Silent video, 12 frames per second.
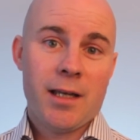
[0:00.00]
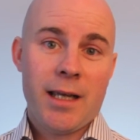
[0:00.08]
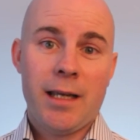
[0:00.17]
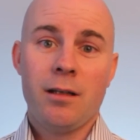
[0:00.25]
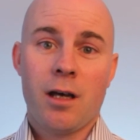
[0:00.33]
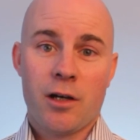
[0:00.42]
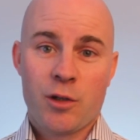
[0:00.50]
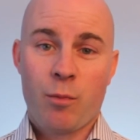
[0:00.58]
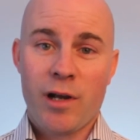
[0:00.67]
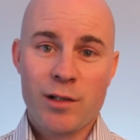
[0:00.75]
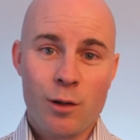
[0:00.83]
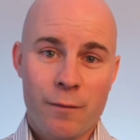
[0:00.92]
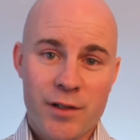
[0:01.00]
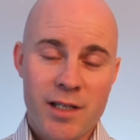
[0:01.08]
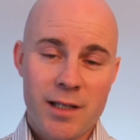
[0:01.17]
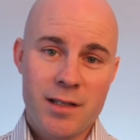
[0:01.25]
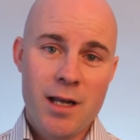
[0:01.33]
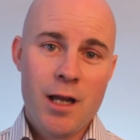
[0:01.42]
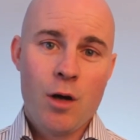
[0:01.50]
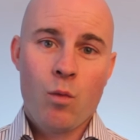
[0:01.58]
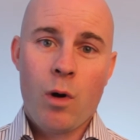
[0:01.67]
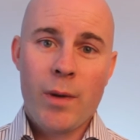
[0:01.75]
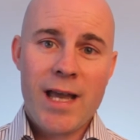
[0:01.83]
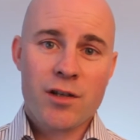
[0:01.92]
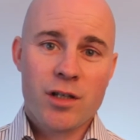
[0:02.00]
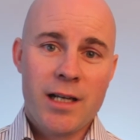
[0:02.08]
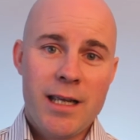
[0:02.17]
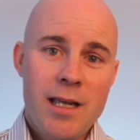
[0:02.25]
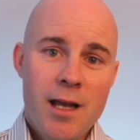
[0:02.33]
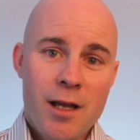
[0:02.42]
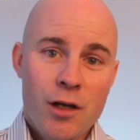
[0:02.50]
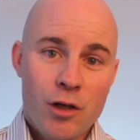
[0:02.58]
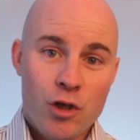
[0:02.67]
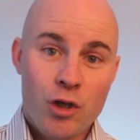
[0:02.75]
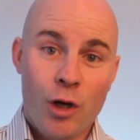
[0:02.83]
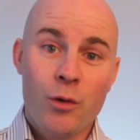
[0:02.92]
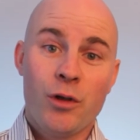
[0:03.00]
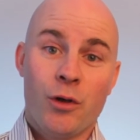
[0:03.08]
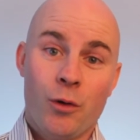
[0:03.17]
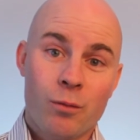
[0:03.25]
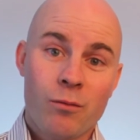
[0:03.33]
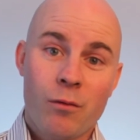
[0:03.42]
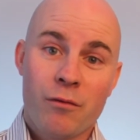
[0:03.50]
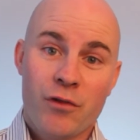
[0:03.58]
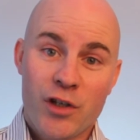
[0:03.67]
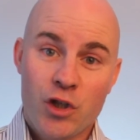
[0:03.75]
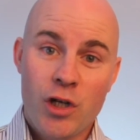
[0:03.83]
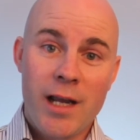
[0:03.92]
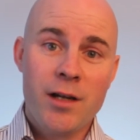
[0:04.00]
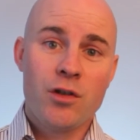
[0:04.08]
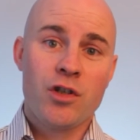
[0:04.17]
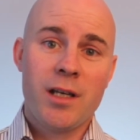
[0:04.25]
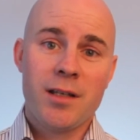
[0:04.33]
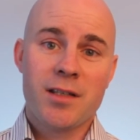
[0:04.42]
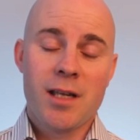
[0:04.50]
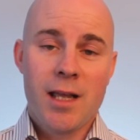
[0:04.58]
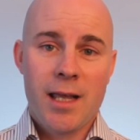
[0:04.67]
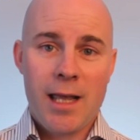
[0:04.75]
in large press offices, where we actually show you the changes